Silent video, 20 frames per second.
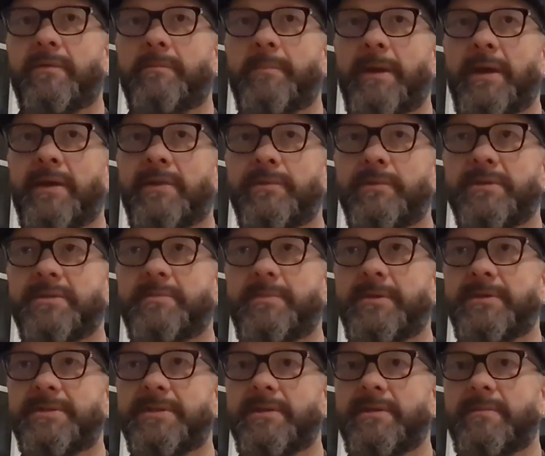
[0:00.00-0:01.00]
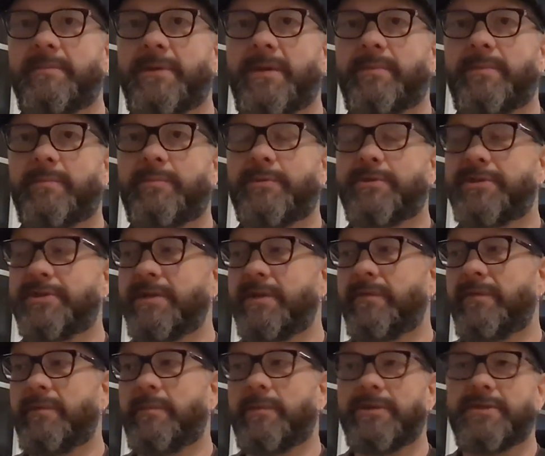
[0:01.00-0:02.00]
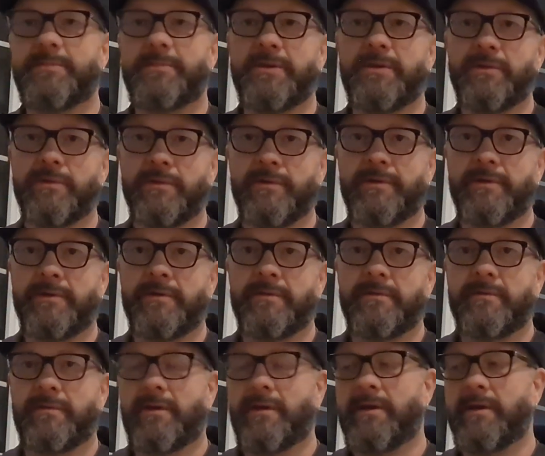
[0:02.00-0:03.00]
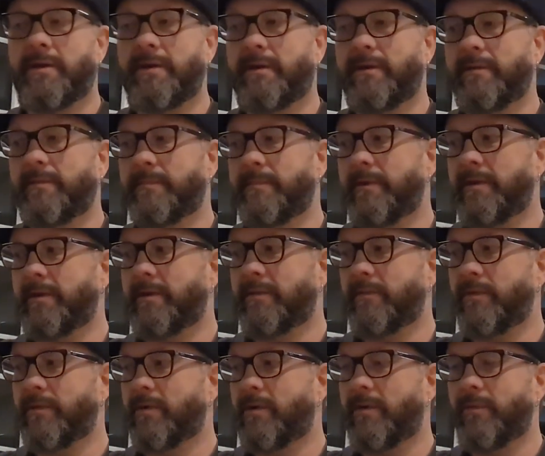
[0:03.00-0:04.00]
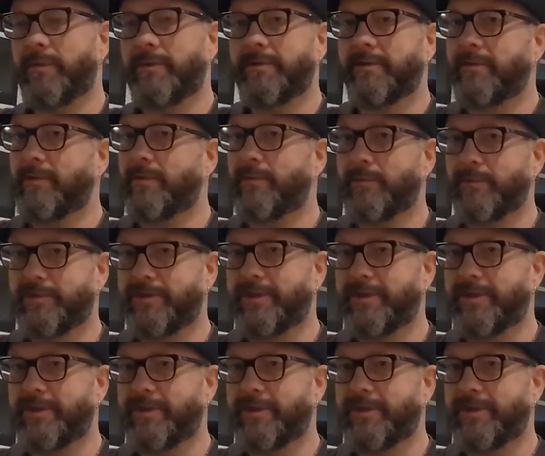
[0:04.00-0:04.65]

your band looks busy, then people perceive you must be good. Um, and I won't go into the whole